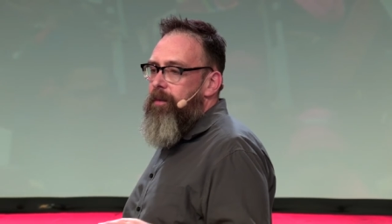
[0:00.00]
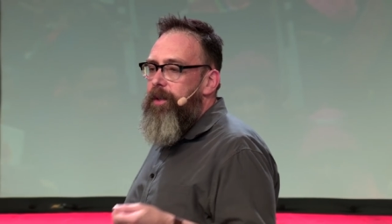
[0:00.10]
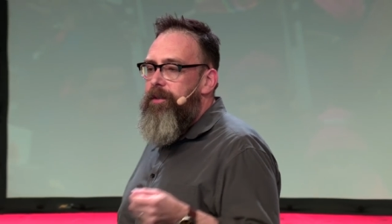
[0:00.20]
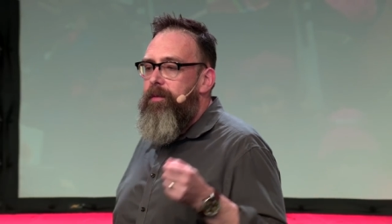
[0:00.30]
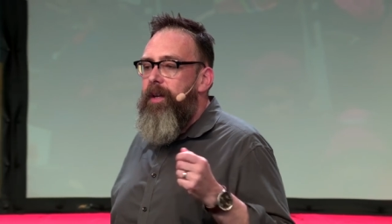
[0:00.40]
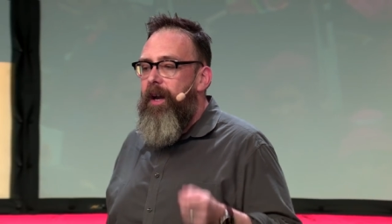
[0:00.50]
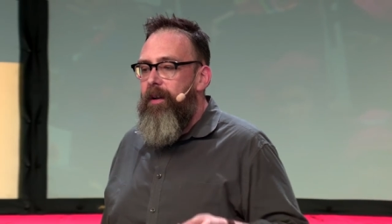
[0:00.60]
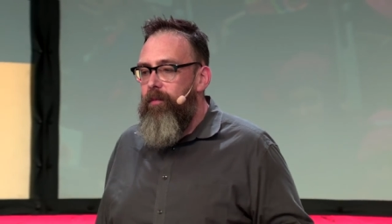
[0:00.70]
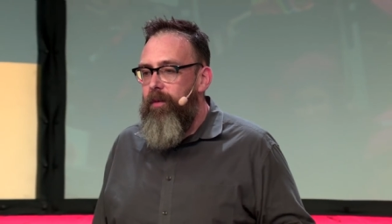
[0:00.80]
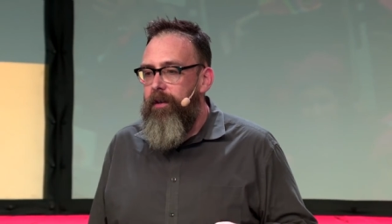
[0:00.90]
We do
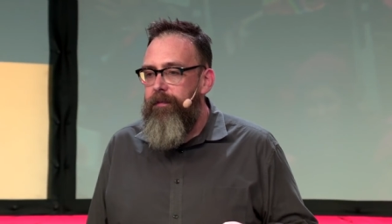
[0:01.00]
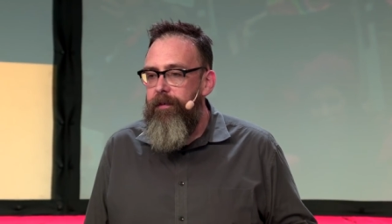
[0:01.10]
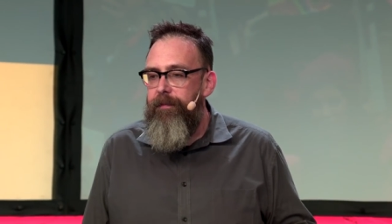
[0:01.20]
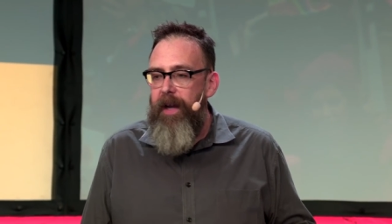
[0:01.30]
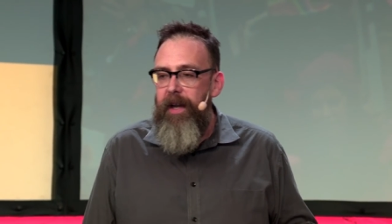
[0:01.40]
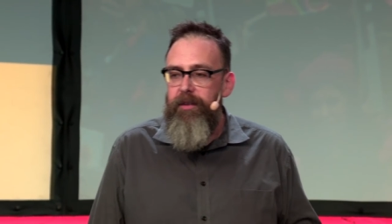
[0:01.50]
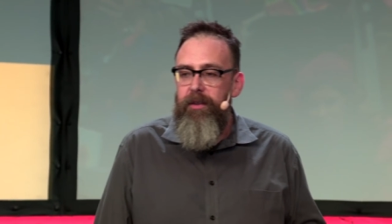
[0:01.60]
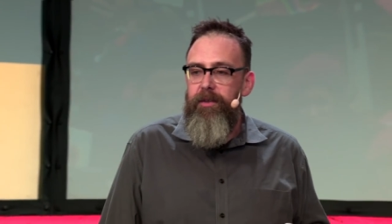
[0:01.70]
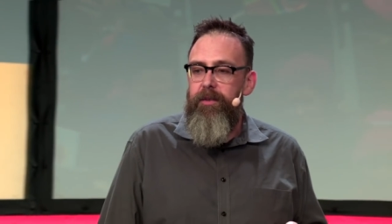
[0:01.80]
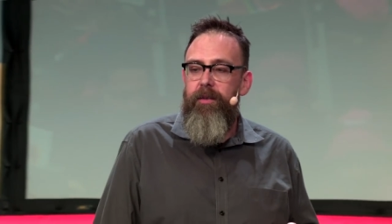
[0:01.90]
not work for
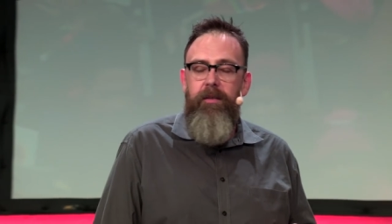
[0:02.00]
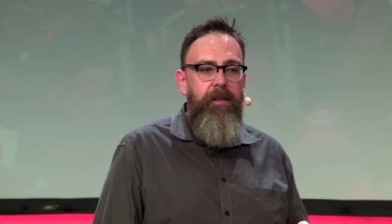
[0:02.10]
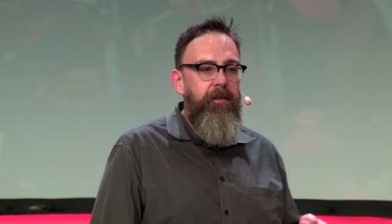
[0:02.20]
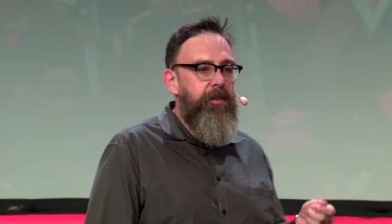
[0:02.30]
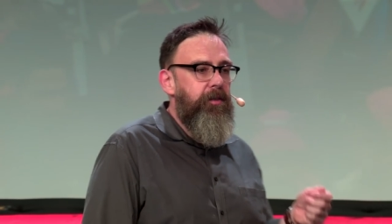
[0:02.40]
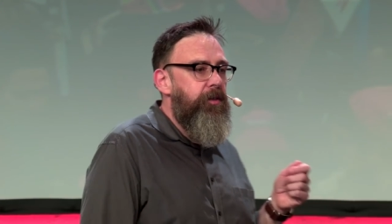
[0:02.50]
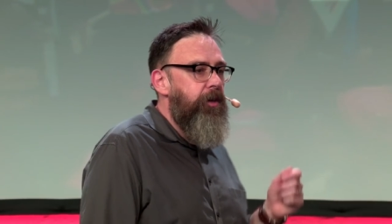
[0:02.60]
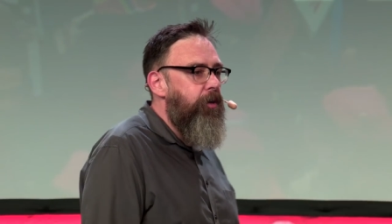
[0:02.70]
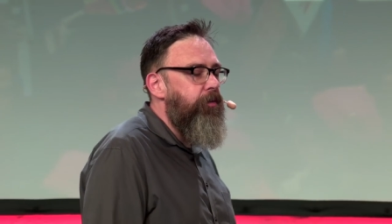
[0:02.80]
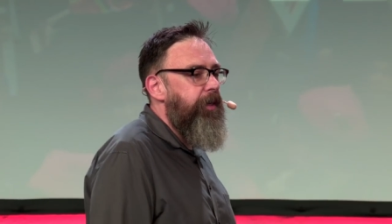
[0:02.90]
fascists. There is
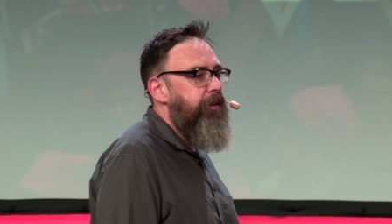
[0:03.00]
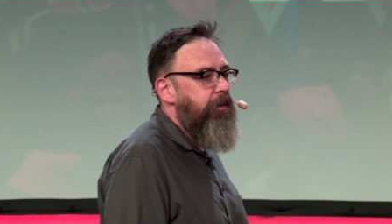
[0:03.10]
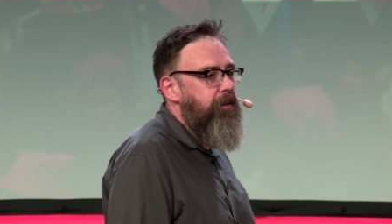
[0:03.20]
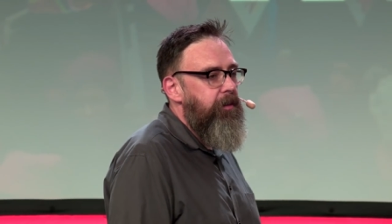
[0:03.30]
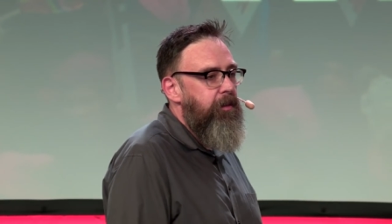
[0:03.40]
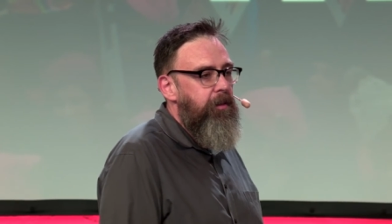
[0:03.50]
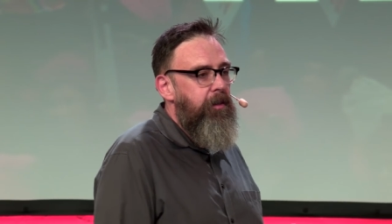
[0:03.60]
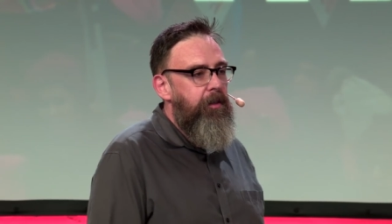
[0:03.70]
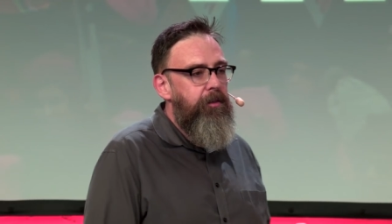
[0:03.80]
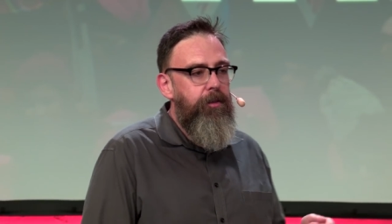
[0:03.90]
no reason
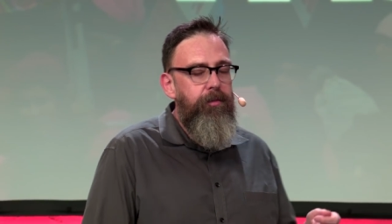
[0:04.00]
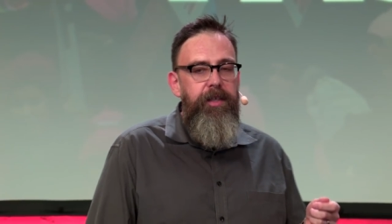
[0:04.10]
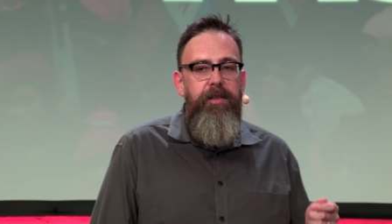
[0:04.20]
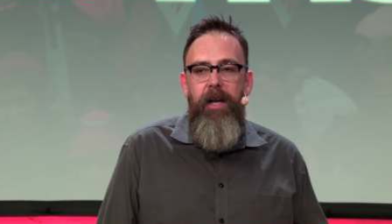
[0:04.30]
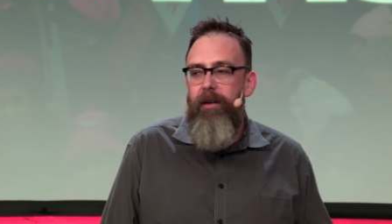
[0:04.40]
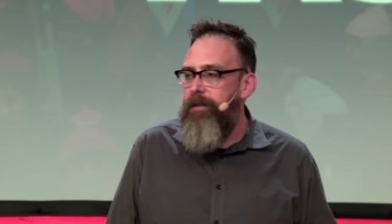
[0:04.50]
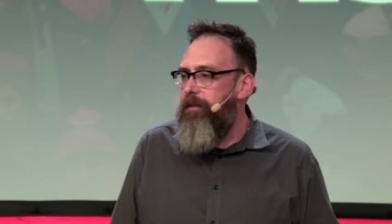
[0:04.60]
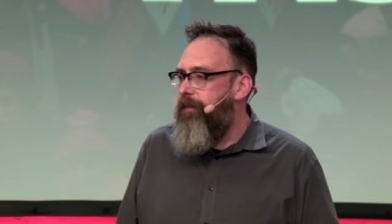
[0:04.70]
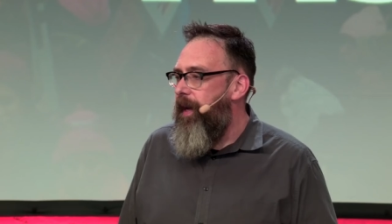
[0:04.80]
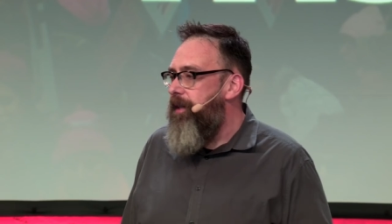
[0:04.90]
to reach out
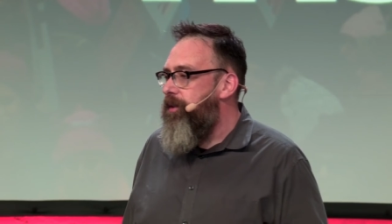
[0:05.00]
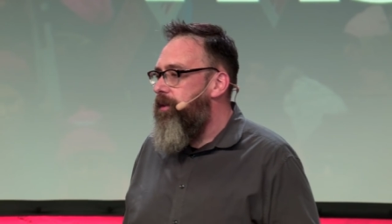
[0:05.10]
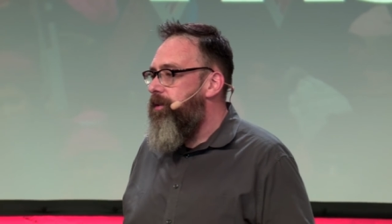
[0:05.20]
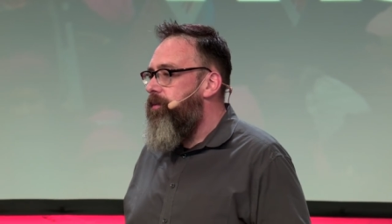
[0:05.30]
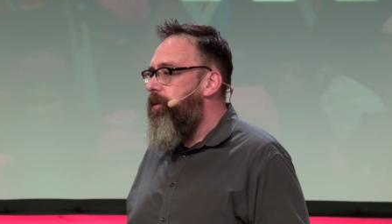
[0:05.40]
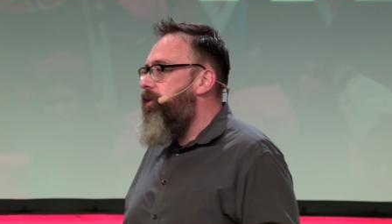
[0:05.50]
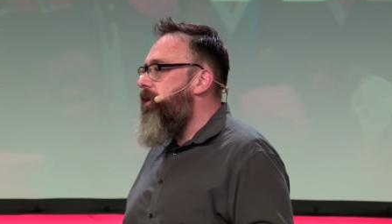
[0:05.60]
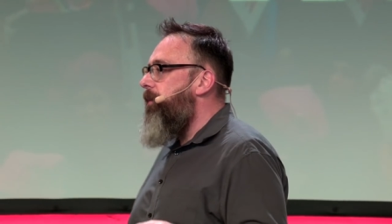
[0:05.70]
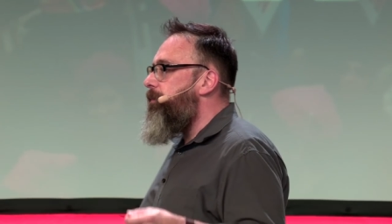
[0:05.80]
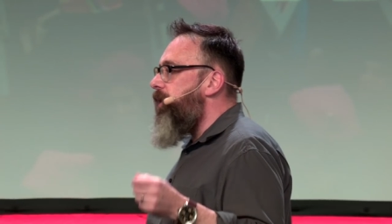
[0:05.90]
to fascists. We do
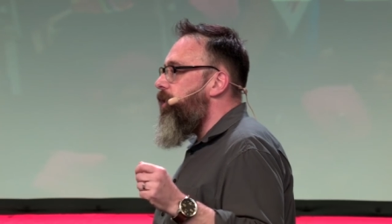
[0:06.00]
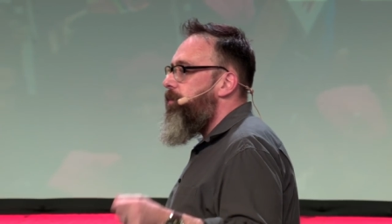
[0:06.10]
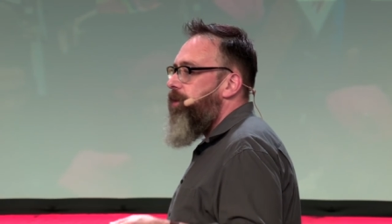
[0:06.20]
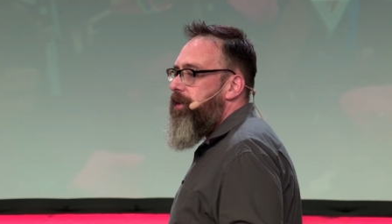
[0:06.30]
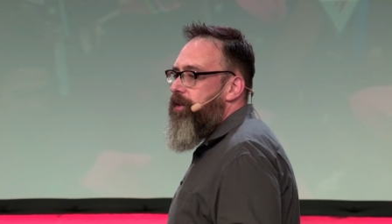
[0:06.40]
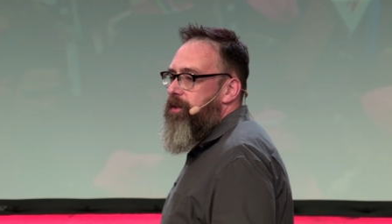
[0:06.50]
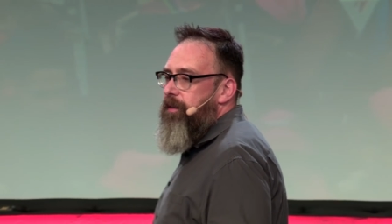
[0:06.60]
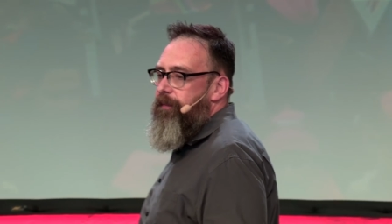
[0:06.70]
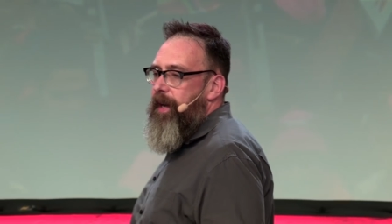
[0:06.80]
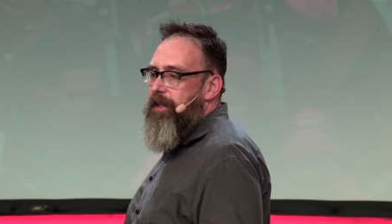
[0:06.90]
not build bridges
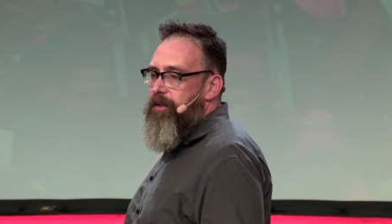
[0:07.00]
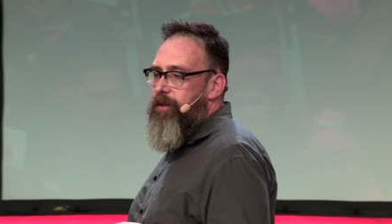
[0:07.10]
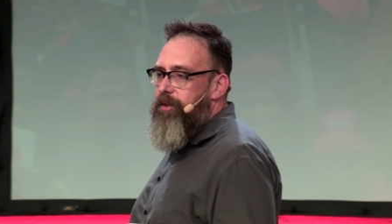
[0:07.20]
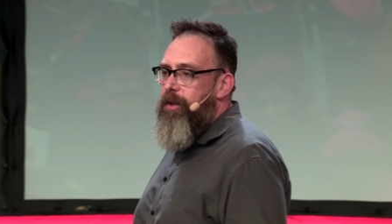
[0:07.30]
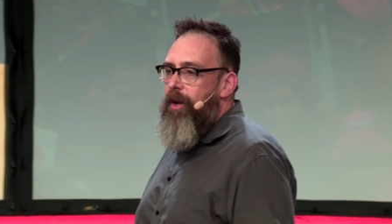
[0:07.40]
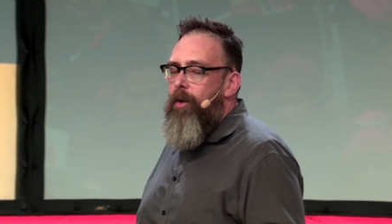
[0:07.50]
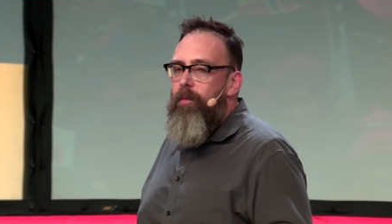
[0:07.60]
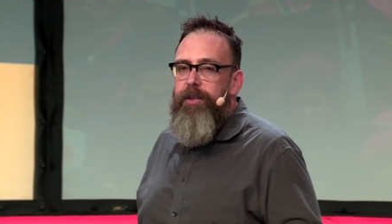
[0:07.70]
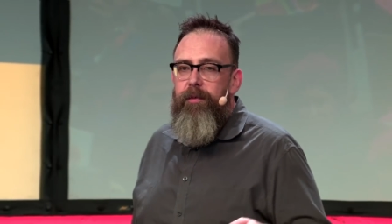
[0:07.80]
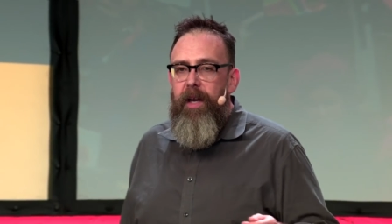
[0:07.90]
to fascists.
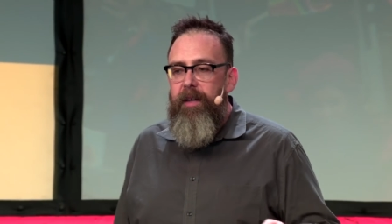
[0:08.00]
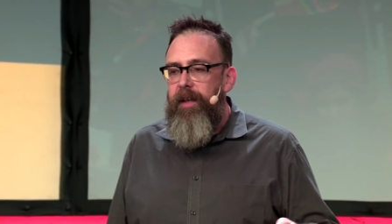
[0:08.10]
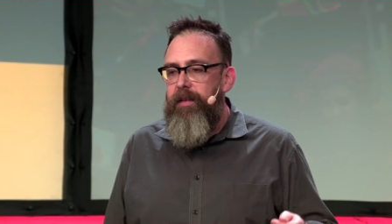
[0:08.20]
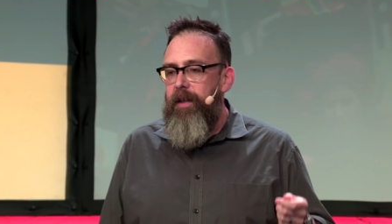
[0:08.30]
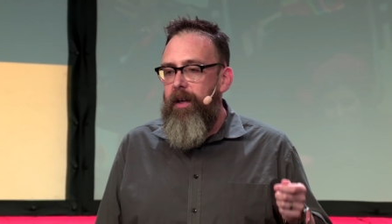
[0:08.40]
We do not need to